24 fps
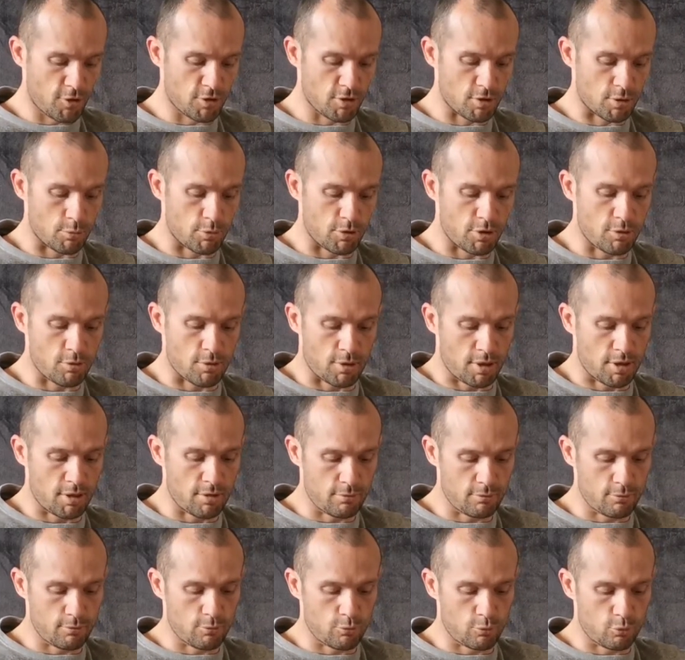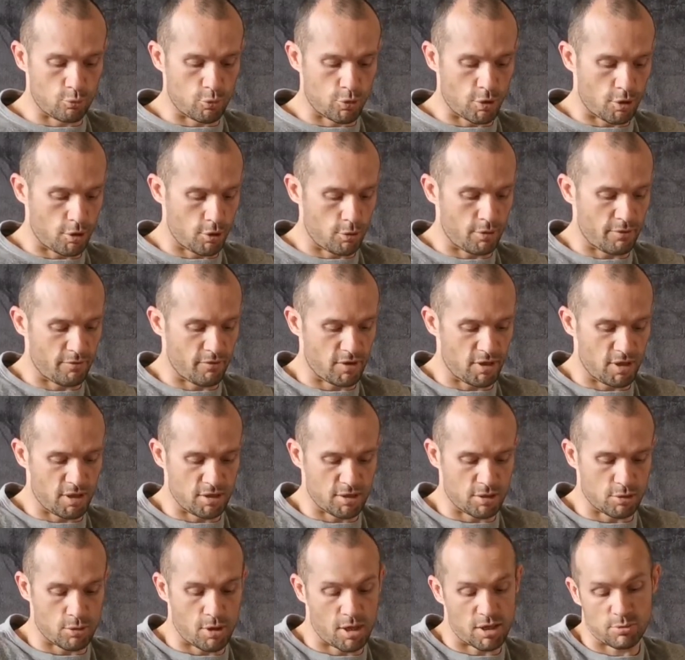she'll be doing it without you even needing
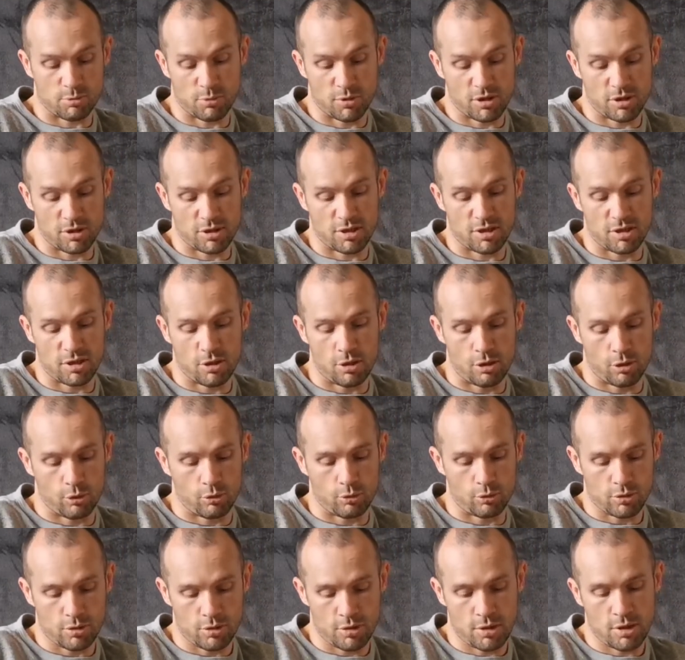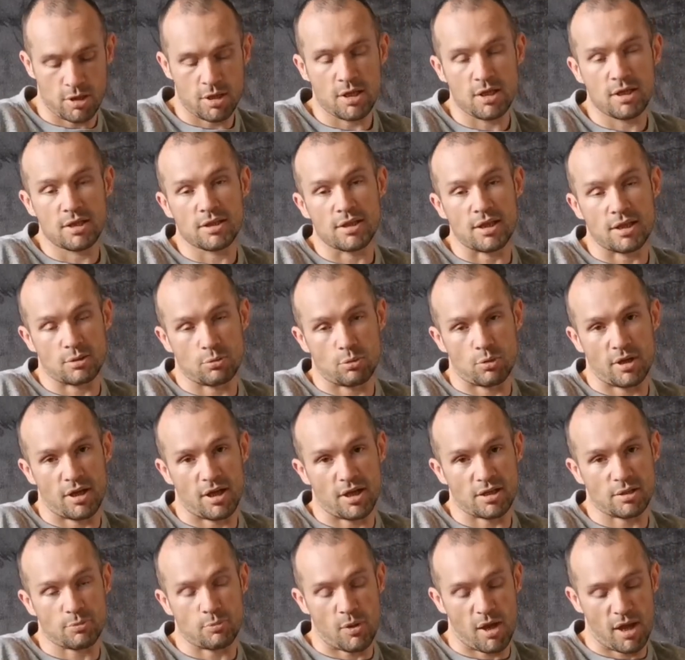to ask, because she knows that's what I
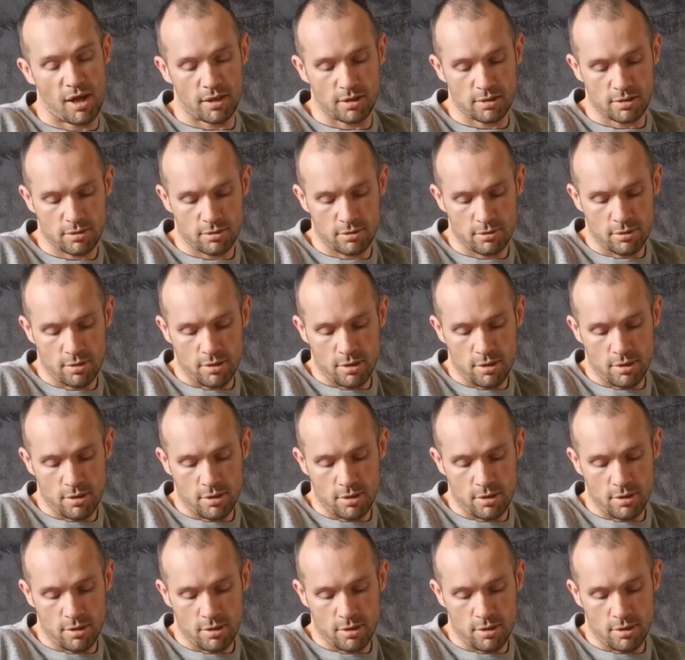expect.